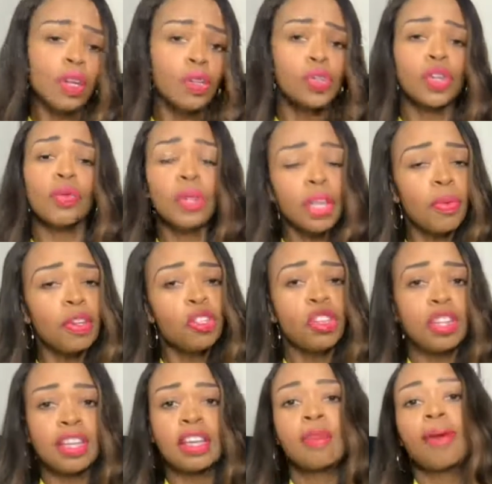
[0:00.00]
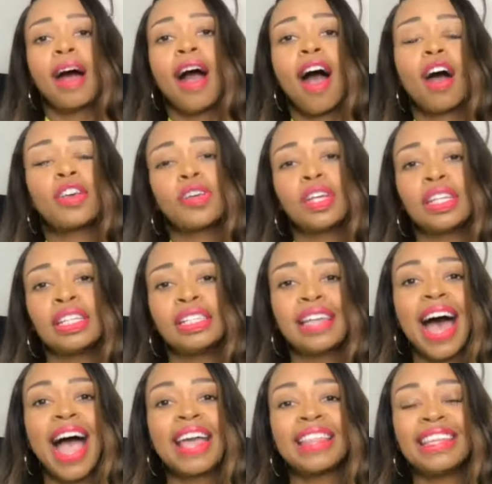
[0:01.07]
So I really want you to think about how you can
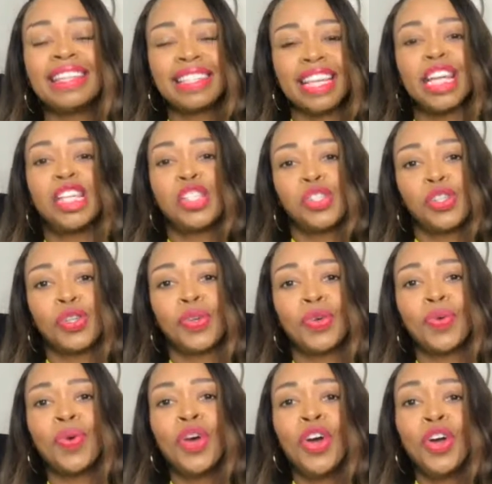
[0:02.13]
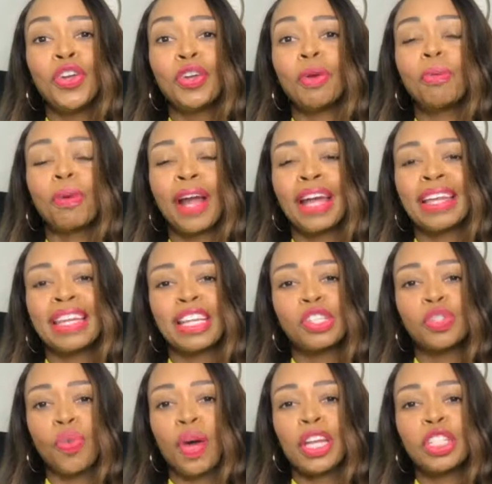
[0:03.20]
tie these into your branding in
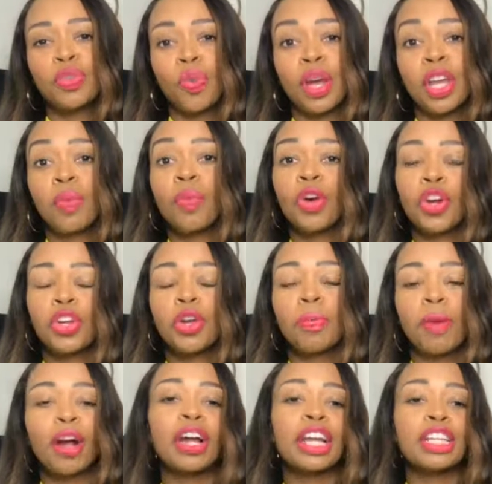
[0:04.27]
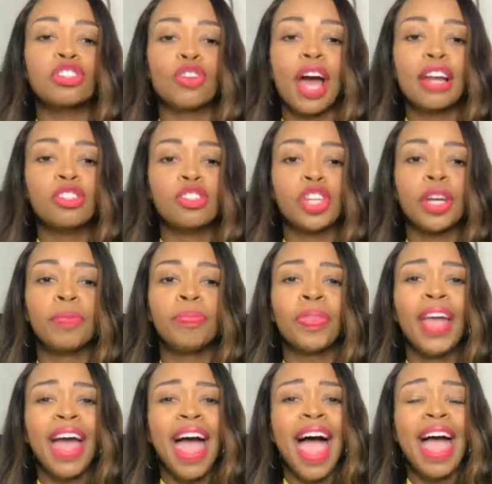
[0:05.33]
2021 or your marketing strategy.
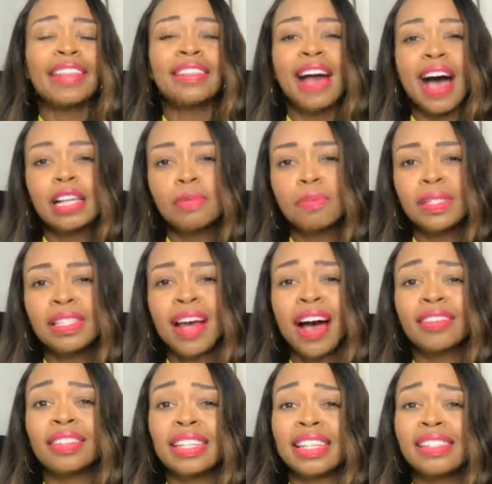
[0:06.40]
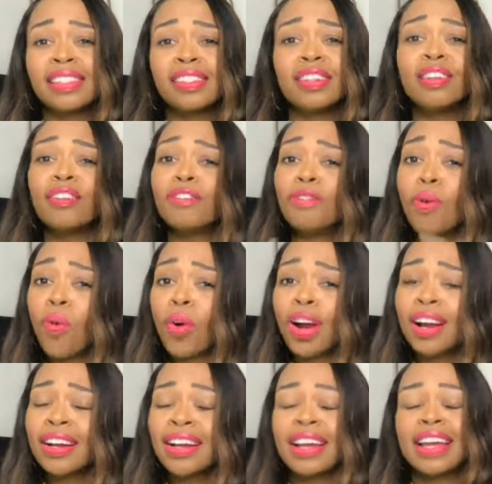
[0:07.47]
And last but not least,
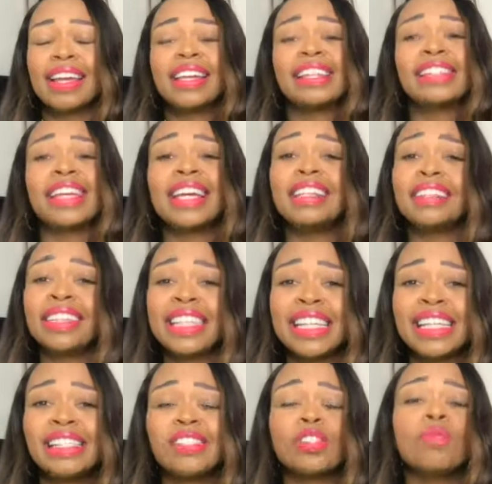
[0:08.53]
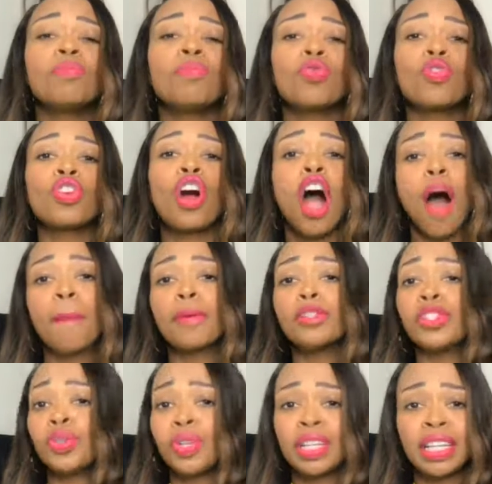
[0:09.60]
4 is it leads to more
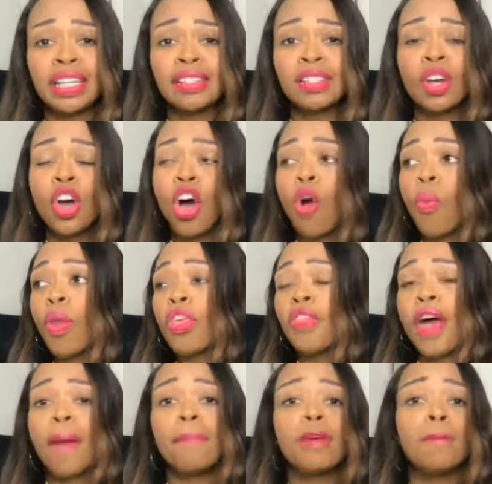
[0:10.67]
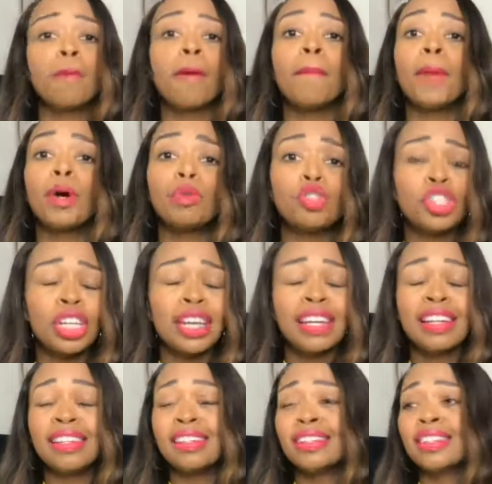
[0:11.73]
opportunities, whether that be
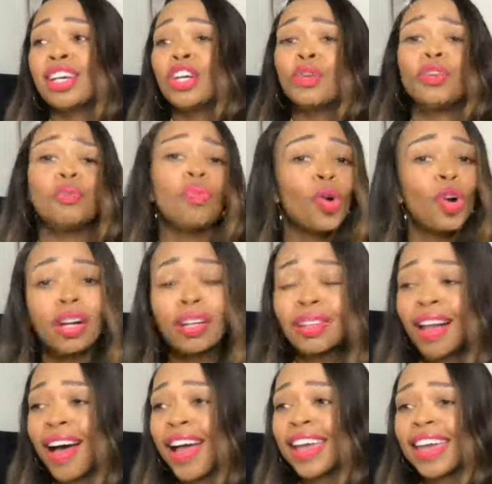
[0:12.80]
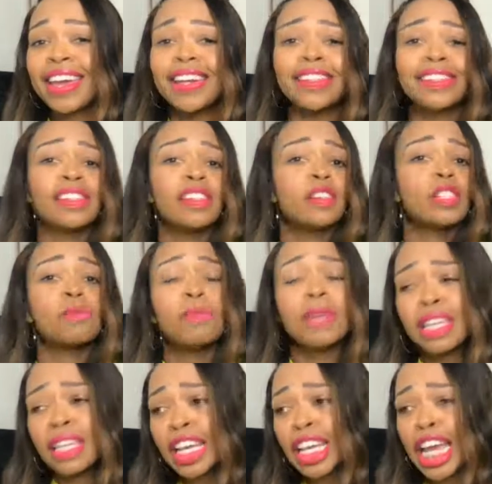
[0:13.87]
promotions, more clients,
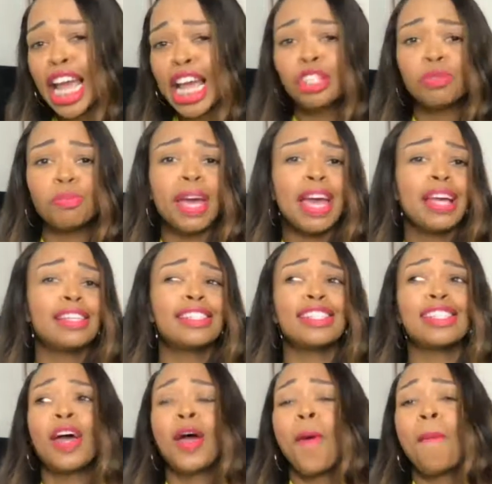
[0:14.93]
speaking engagements,